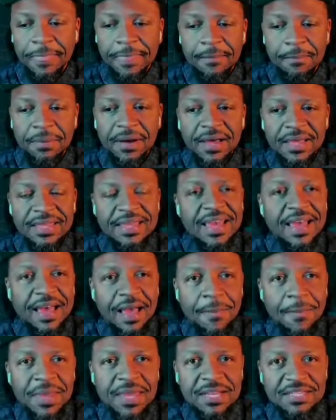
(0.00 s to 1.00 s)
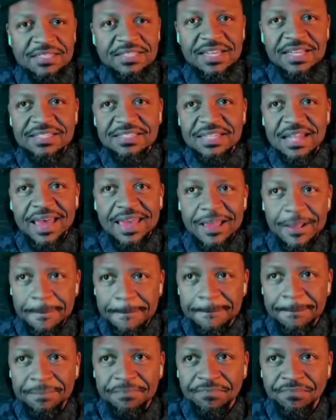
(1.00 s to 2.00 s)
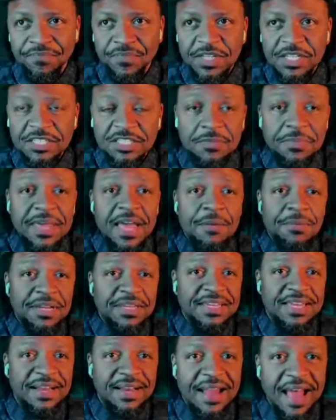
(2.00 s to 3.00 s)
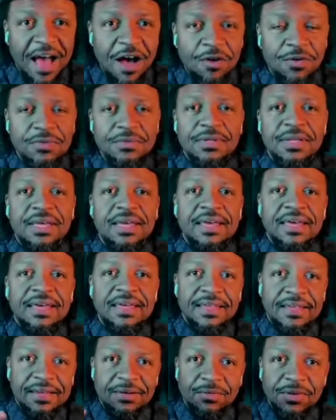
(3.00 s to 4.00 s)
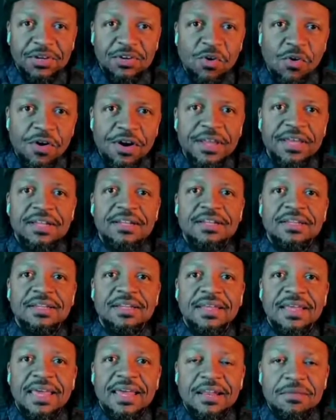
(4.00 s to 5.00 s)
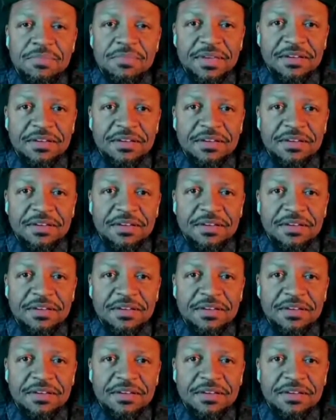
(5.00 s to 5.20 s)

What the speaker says: but yeah, I mean, it's like to be able to get it out, record it, and to be